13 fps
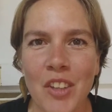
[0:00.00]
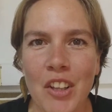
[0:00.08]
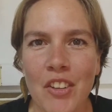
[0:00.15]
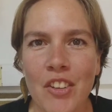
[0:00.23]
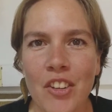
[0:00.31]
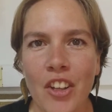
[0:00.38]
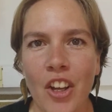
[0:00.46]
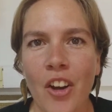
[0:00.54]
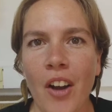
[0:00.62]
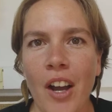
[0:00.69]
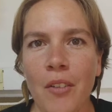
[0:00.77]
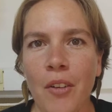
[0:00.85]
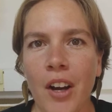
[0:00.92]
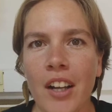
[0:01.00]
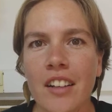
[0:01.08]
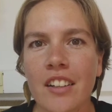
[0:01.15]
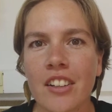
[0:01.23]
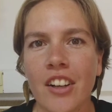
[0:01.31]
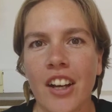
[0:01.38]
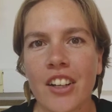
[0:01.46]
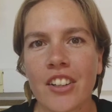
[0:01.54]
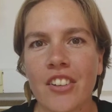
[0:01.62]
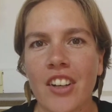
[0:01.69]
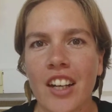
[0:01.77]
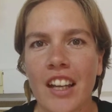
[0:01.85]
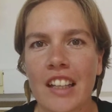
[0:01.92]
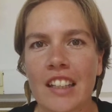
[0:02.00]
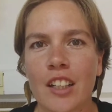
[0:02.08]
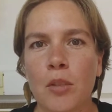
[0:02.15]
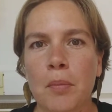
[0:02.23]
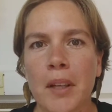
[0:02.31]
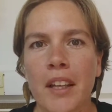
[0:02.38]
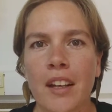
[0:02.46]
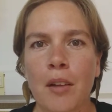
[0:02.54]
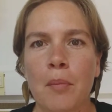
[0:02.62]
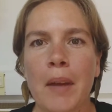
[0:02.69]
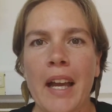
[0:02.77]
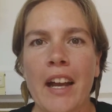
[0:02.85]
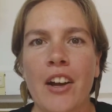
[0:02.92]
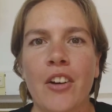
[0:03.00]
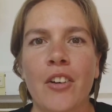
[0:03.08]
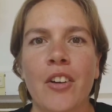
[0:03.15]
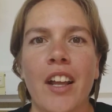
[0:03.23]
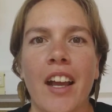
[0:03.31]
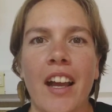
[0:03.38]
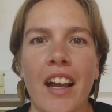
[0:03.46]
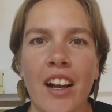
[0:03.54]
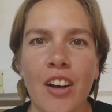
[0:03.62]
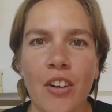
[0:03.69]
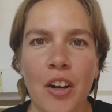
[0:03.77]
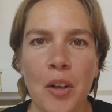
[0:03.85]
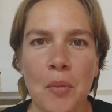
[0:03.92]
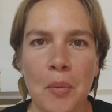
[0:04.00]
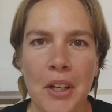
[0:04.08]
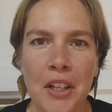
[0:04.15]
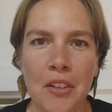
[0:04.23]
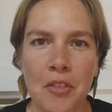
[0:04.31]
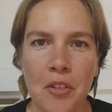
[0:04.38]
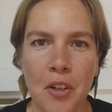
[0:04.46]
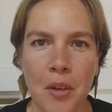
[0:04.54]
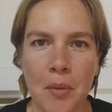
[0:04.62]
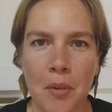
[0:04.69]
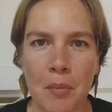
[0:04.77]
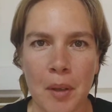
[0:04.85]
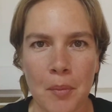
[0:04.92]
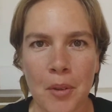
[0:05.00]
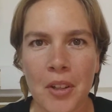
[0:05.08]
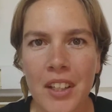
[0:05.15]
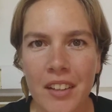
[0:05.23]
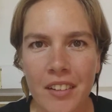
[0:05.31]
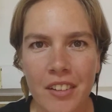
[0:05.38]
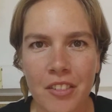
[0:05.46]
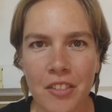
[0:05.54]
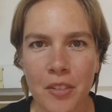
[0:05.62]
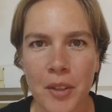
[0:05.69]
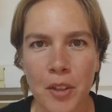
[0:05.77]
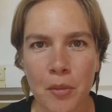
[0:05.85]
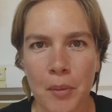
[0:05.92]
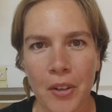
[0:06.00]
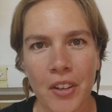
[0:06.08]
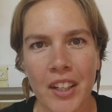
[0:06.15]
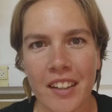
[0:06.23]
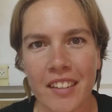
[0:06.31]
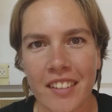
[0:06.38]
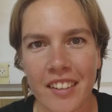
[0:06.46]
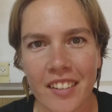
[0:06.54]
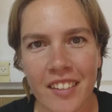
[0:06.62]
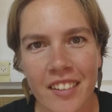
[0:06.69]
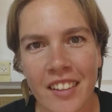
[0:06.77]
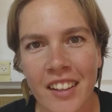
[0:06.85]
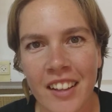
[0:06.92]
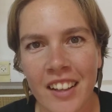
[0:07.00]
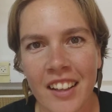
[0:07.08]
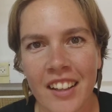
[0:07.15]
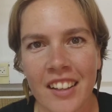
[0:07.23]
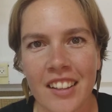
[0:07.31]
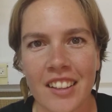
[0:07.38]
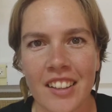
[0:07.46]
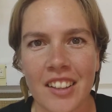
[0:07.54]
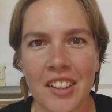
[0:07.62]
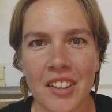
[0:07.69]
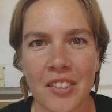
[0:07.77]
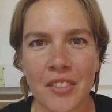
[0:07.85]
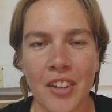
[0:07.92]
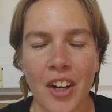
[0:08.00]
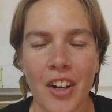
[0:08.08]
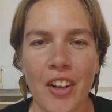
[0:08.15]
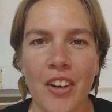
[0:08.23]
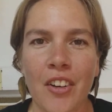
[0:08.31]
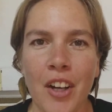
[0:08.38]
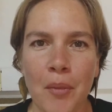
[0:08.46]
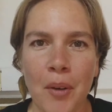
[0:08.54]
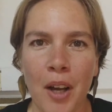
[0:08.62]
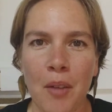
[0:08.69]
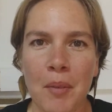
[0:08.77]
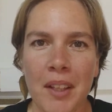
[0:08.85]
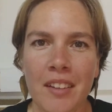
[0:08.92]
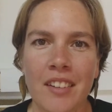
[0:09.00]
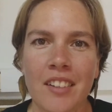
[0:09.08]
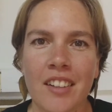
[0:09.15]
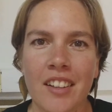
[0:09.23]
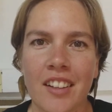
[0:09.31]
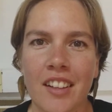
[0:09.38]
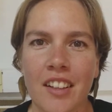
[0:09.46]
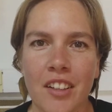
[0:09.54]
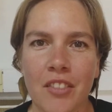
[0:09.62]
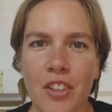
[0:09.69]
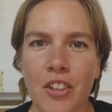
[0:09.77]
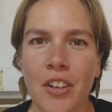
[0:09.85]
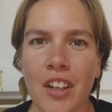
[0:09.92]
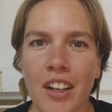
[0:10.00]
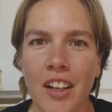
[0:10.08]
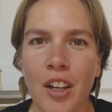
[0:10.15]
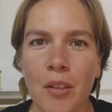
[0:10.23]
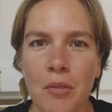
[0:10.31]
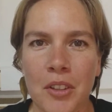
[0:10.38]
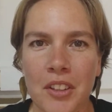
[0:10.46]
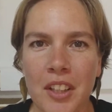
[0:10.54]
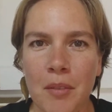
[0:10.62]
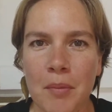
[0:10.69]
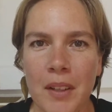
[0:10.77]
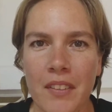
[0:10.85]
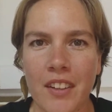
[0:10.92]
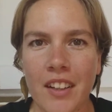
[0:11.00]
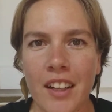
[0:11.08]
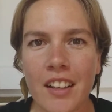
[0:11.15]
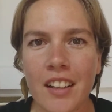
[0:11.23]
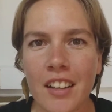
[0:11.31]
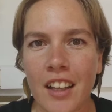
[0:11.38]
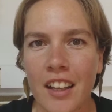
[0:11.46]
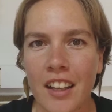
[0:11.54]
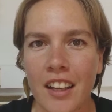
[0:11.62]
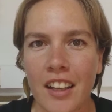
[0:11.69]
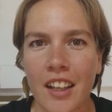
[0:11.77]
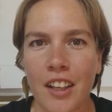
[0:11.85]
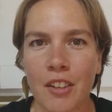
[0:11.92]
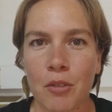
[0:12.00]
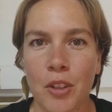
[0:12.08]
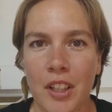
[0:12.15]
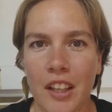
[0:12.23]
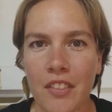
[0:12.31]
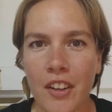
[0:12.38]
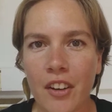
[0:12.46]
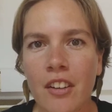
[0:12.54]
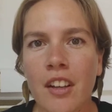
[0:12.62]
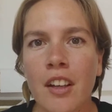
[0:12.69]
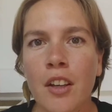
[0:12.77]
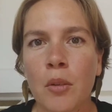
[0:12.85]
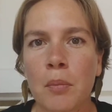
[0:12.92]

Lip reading: So I wanted to talk to you today a little bit about how our brain forms memories from experiences. I know I promised to give you a helpful tip in the title, and we'll get there.